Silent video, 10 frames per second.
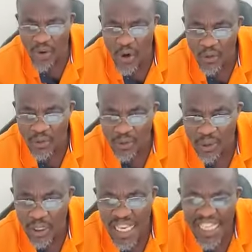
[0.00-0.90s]
God,
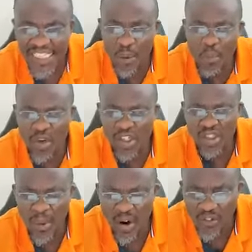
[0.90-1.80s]
it's the
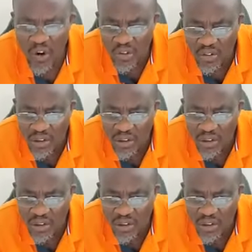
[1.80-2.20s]
wisdom of God.